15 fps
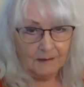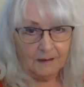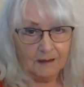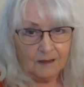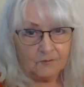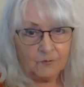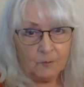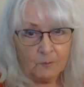
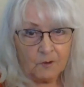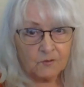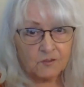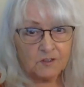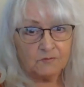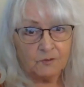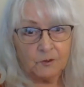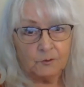And for most
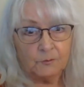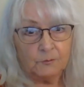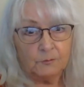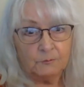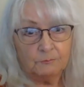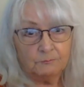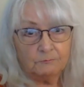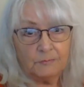of you,
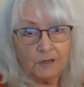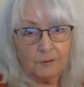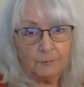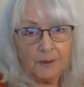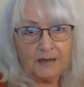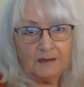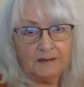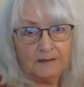a
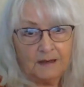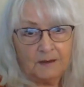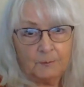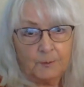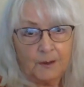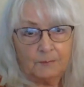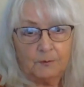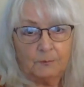rainy day
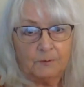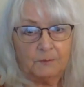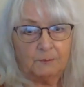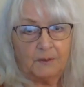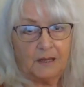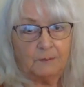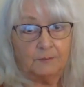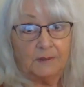probably wouldn't
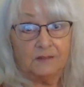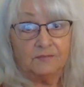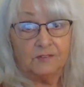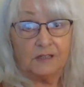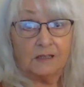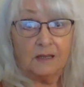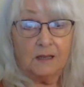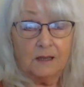be
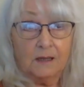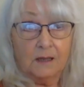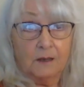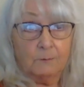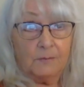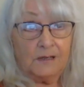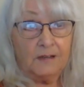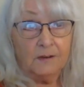uplifting.
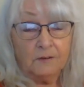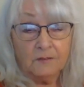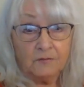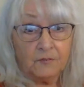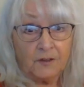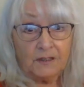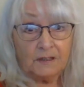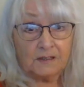But here in
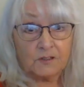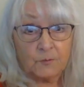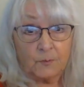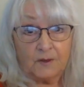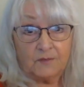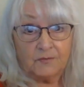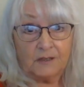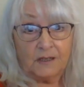Phoenix, we
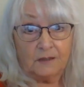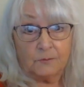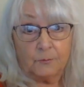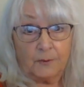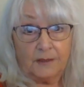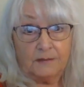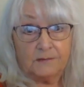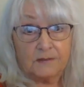haven't had
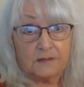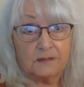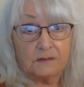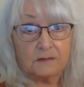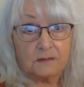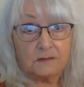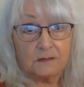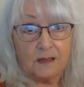rain
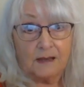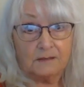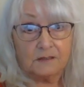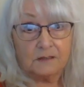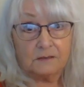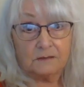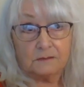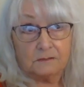since last
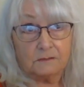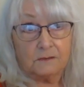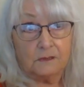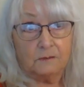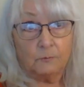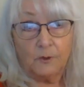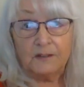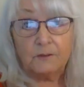
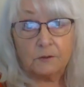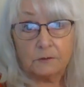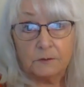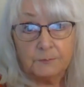winter.